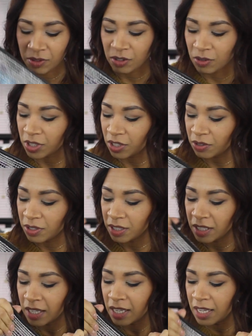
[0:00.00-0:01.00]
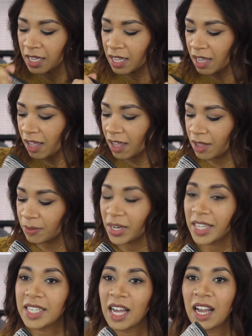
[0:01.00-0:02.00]
was so cute.
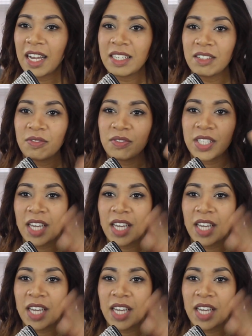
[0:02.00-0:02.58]
I kind of